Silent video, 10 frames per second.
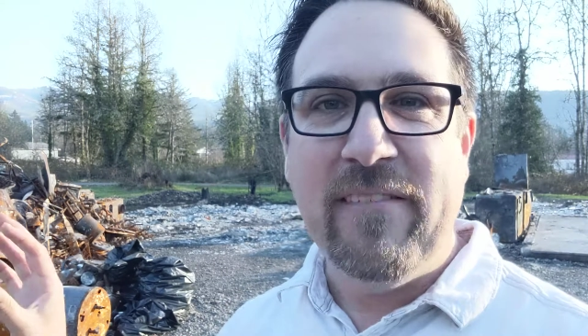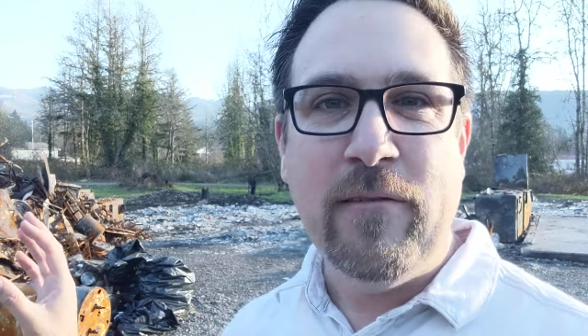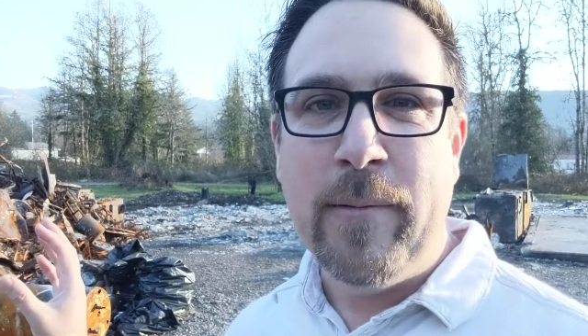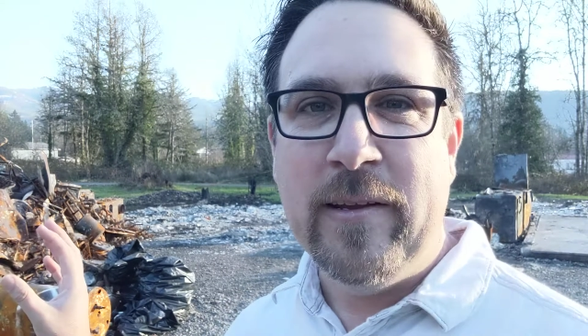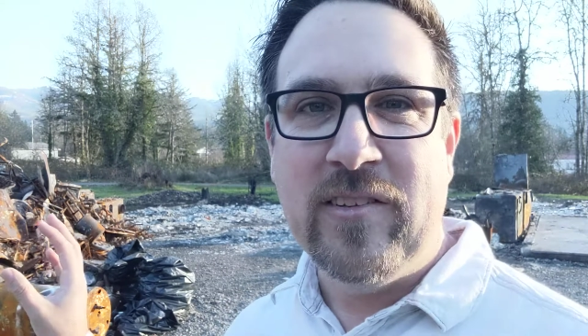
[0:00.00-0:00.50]

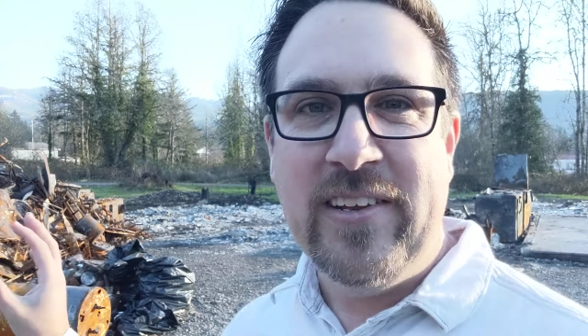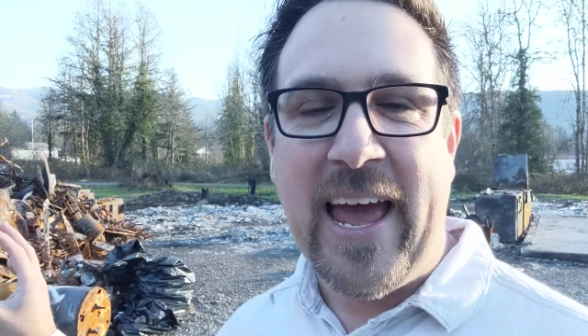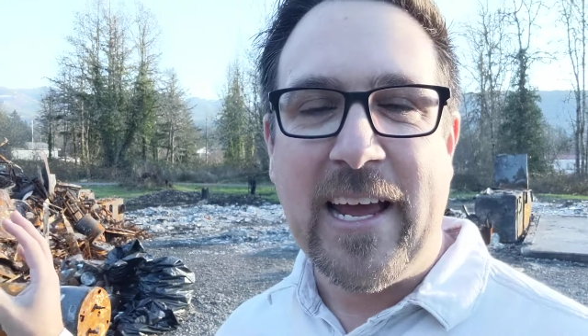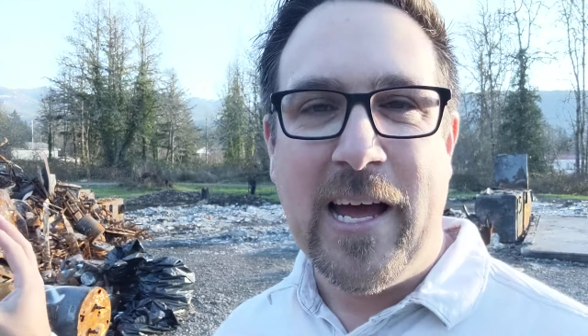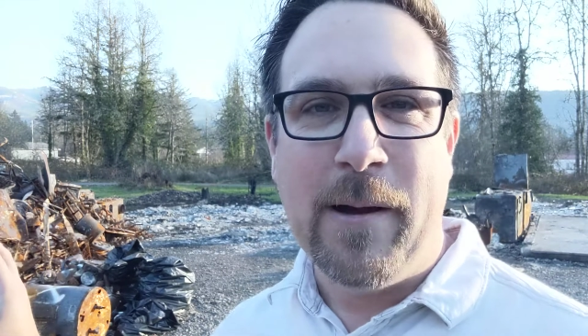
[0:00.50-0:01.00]
everybody
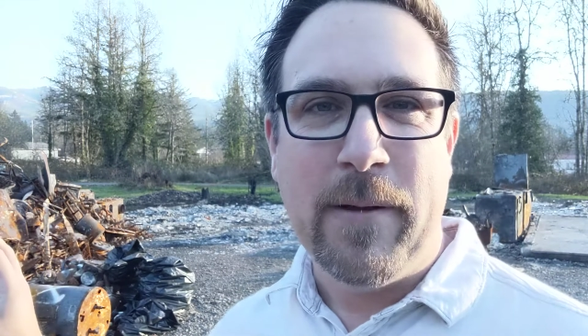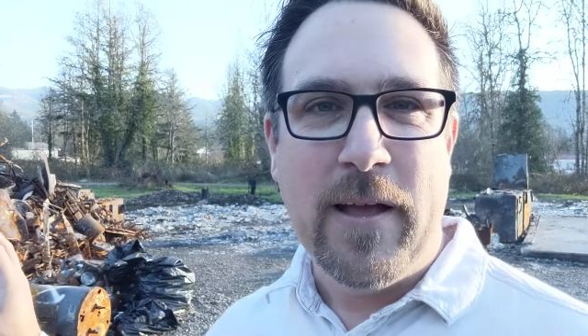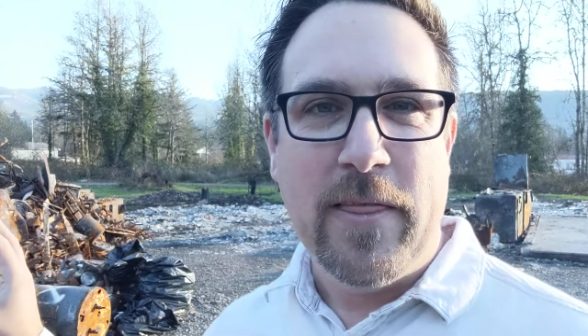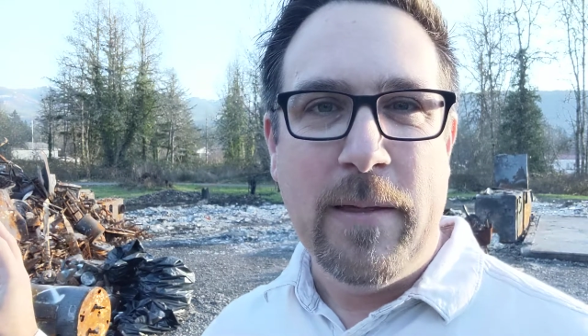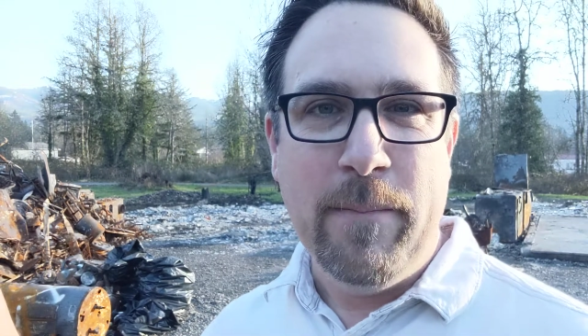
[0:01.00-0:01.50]
stack up
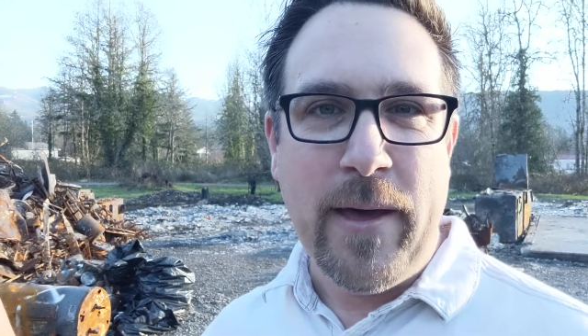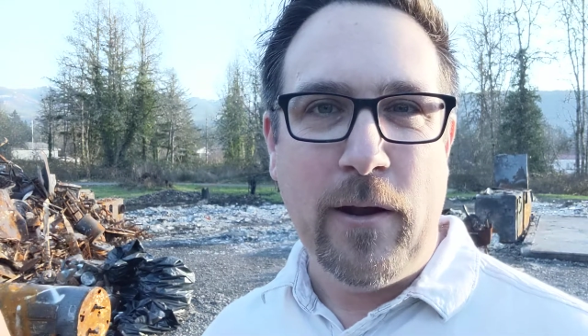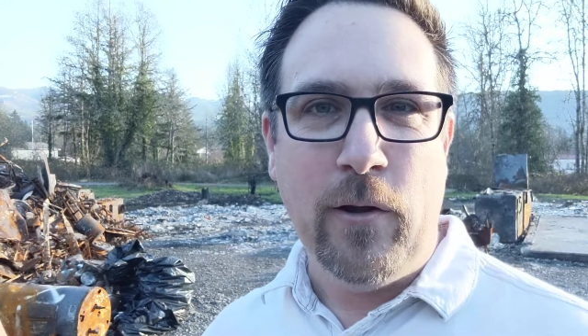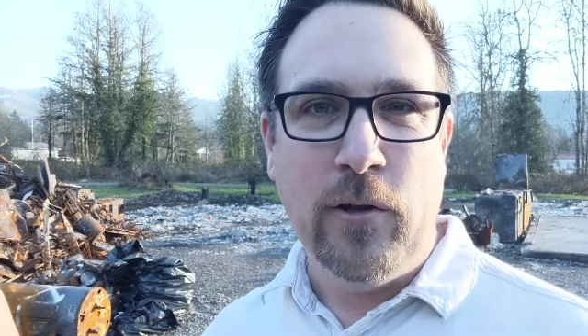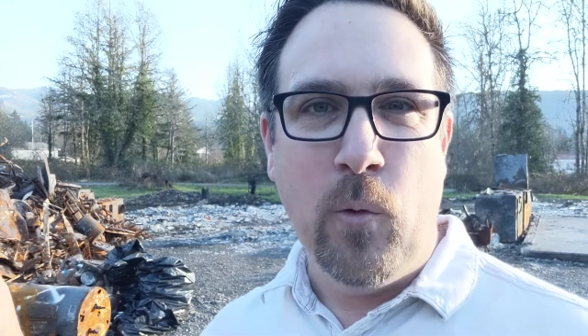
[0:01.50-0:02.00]
the
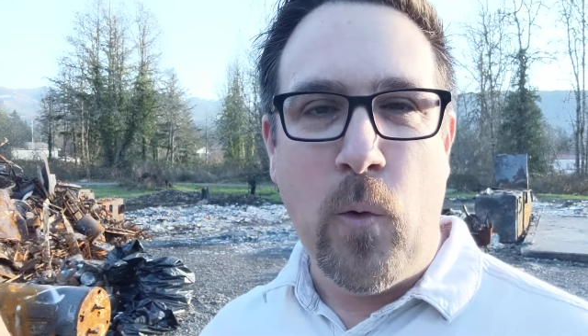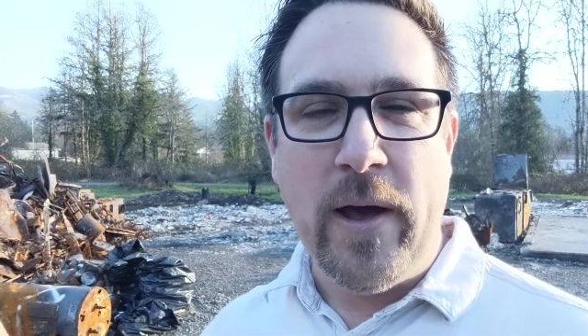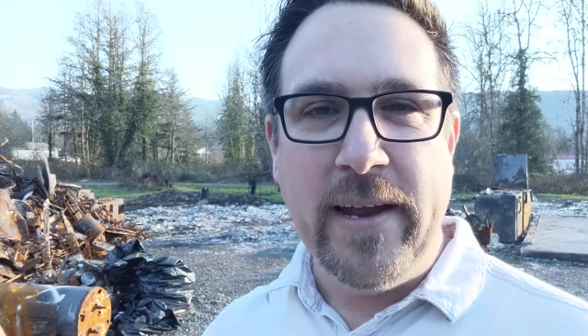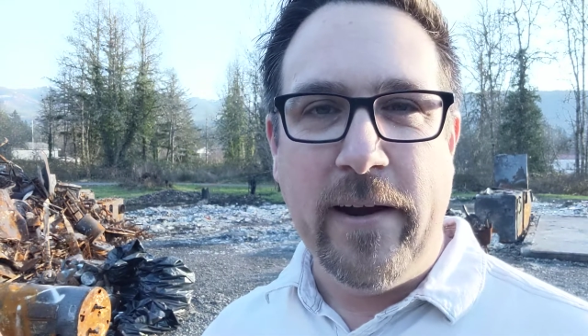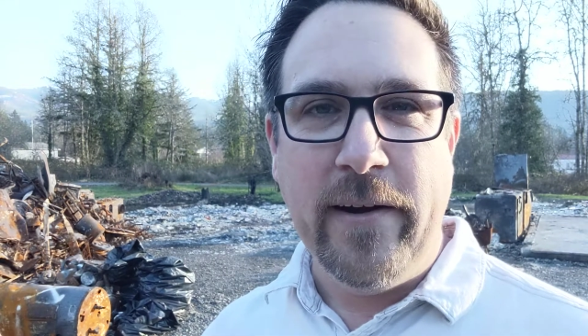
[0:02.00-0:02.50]
metal in the
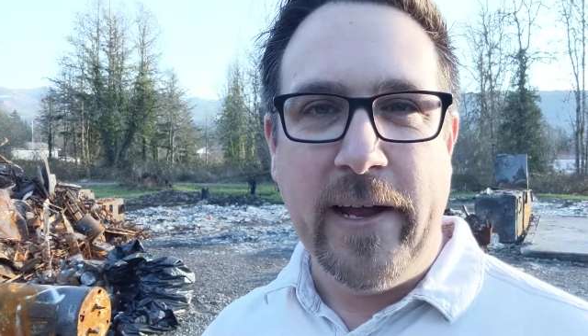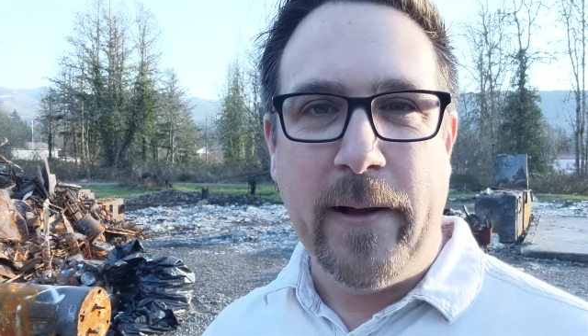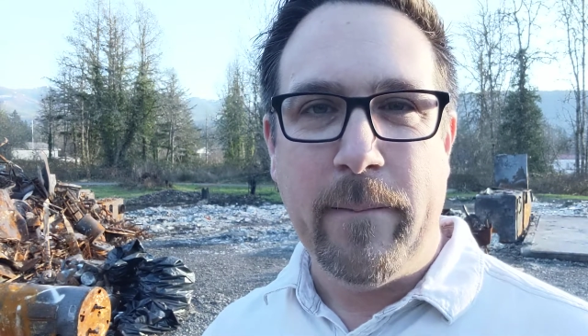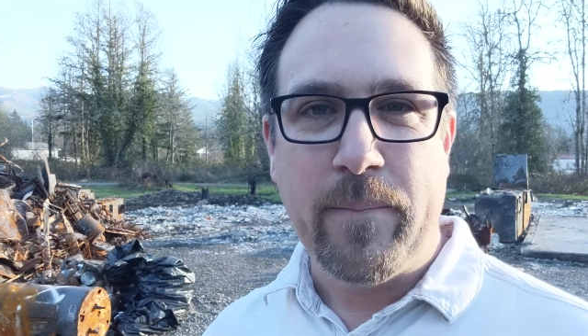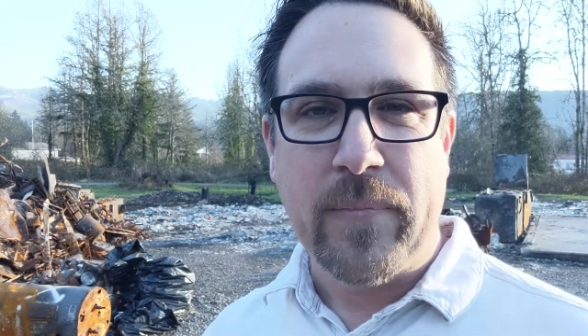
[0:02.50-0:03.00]
one area.